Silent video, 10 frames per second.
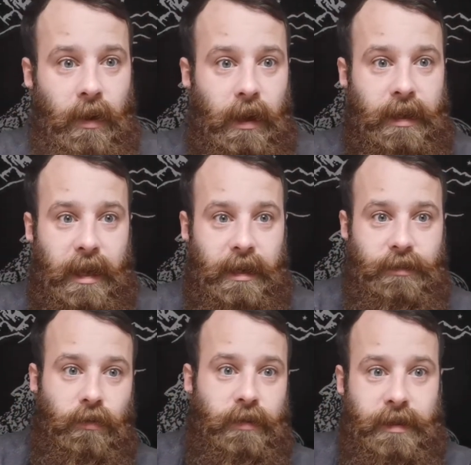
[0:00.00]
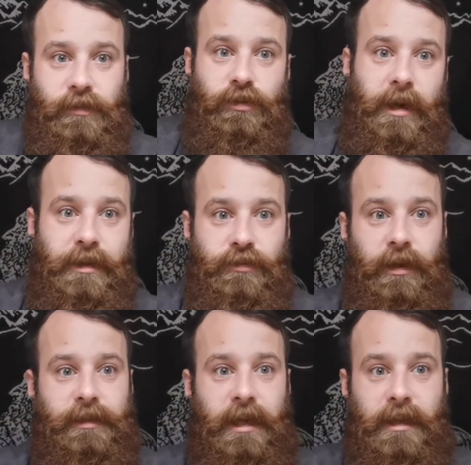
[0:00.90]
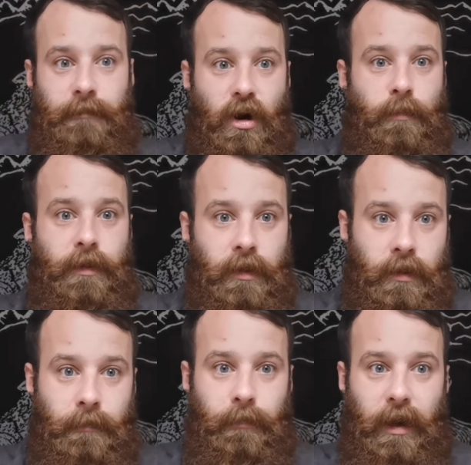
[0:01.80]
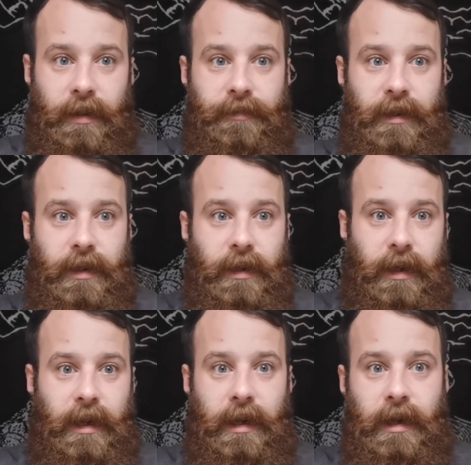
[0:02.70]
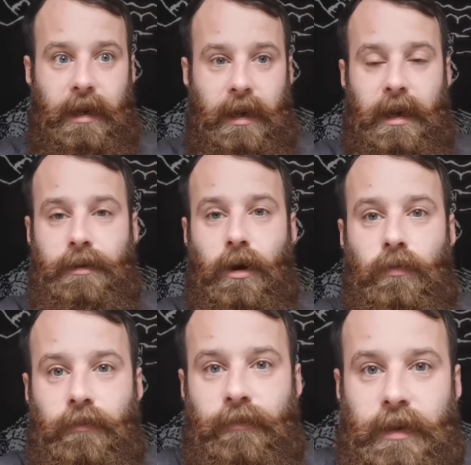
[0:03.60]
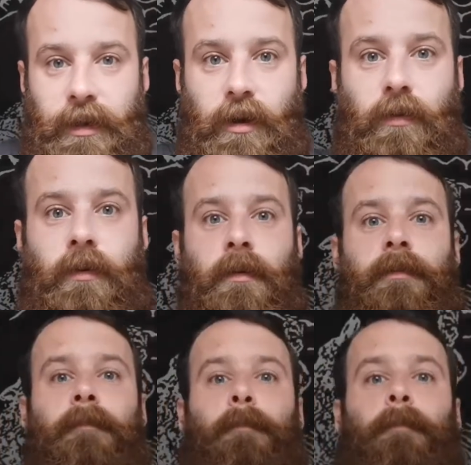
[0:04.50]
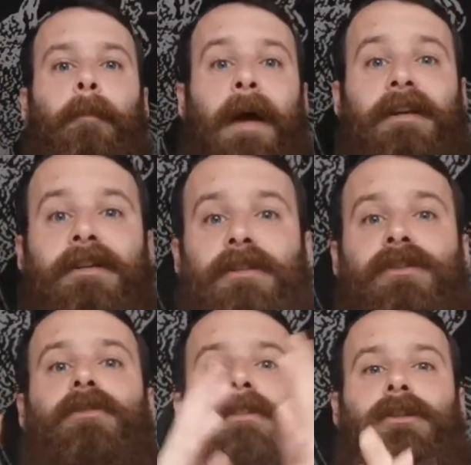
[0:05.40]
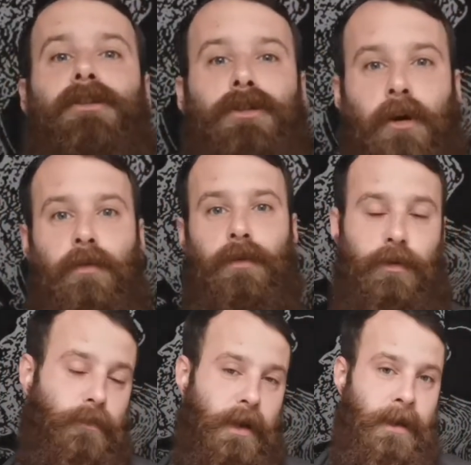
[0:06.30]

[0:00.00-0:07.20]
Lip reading: I don't need to change strings at the moment, but I think I know the video best suited to show you.